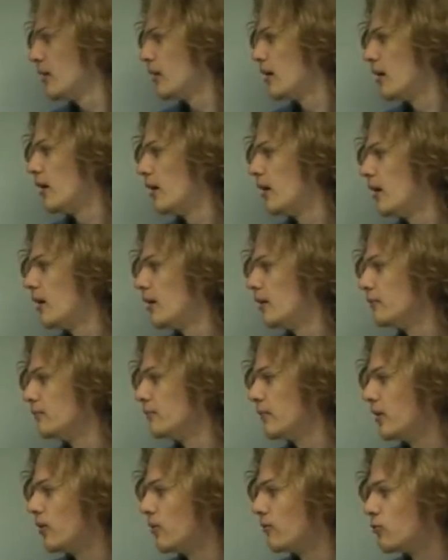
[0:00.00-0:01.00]

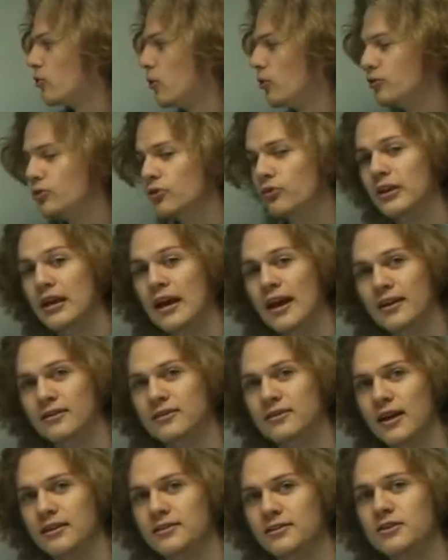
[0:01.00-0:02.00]
Of course, on the
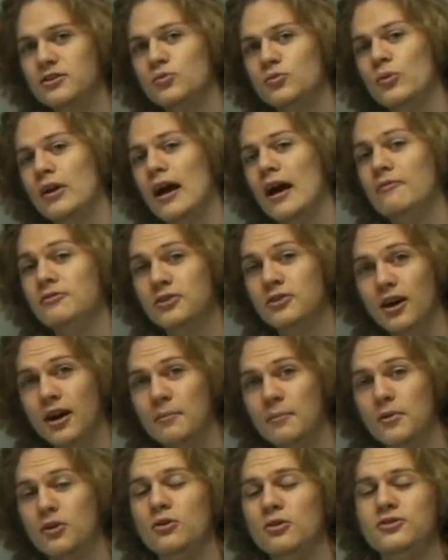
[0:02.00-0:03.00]
x-axis, we have time
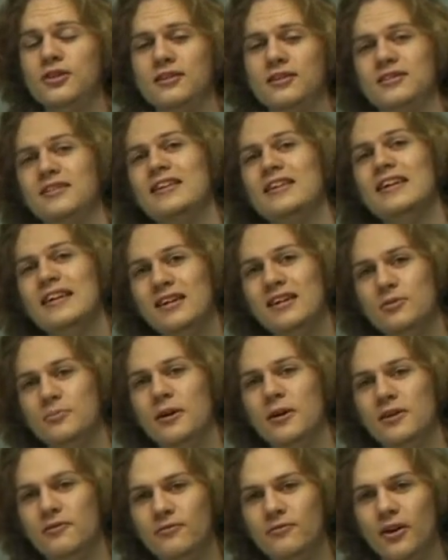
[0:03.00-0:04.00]
because that's the
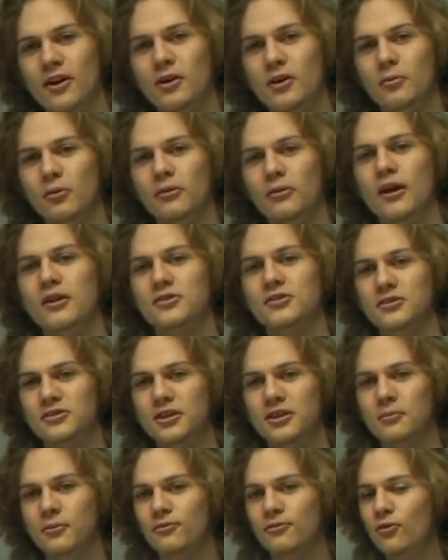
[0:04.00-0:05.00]
independent variable, as I
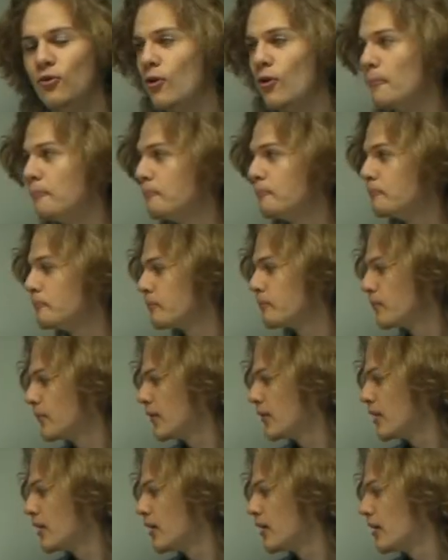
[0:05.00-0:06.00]
said before.
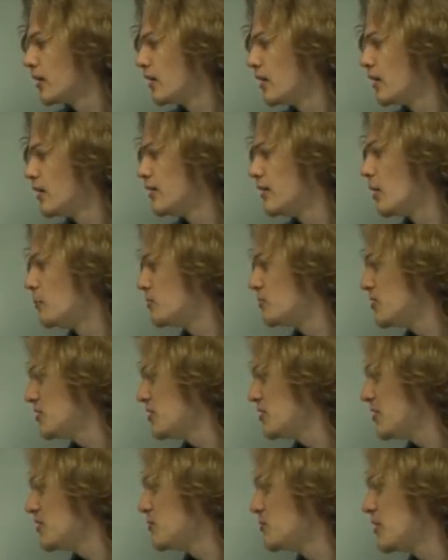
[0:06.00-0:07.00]
Now,
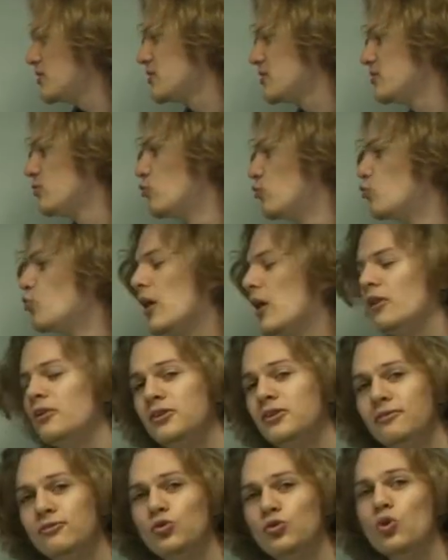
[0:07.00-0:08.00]
position is measured
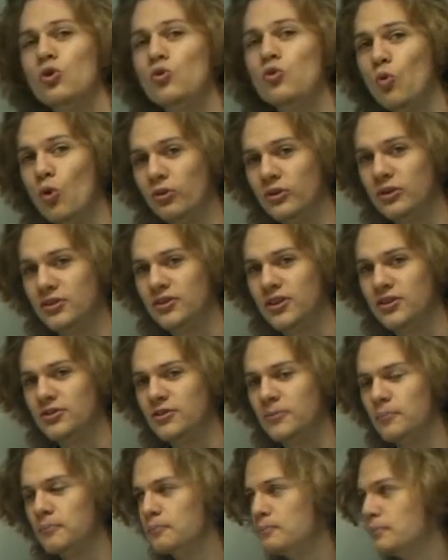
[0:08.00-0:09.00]
relative to a coordinate
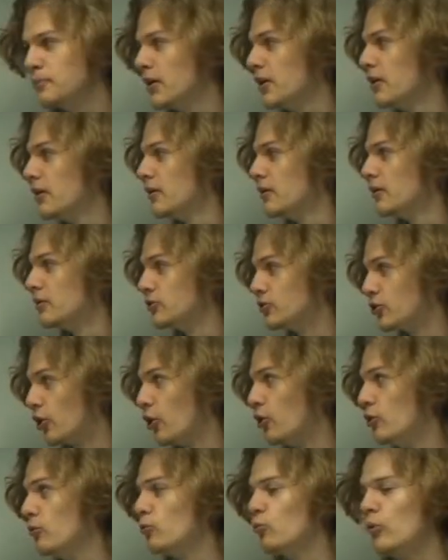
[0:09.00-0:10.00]
system.
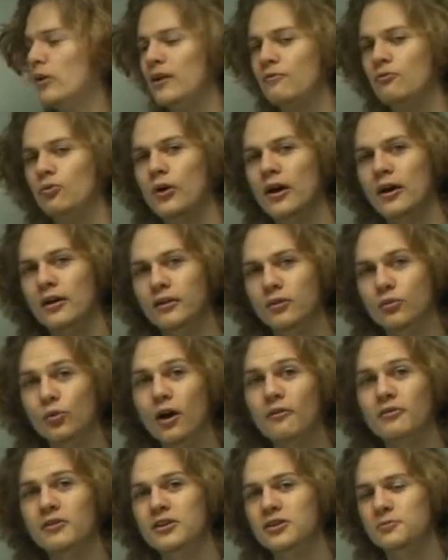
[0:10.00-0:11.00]
So, whenever we're
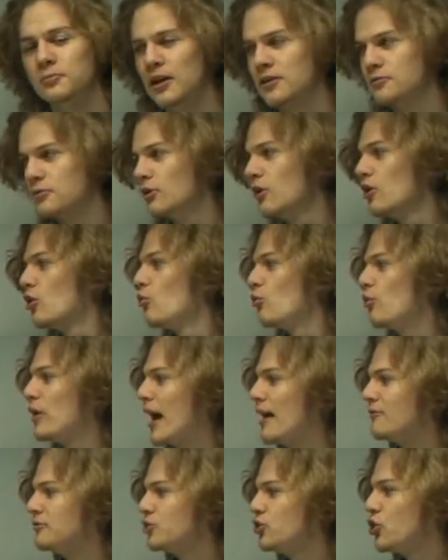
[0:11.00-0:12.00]
graphing displacement, we
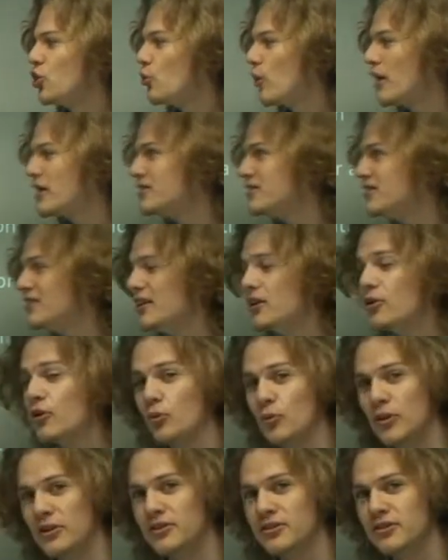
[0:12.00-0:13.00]
have to know where zero
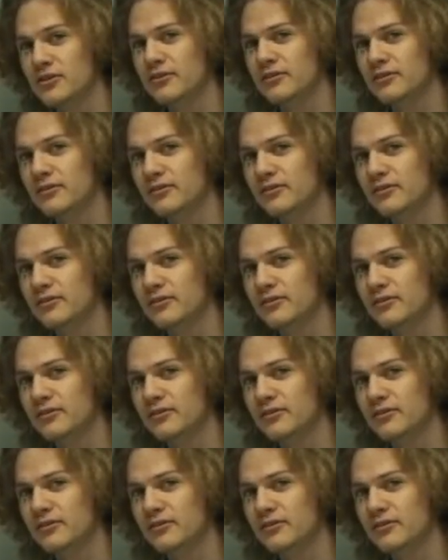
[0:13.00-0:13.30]
is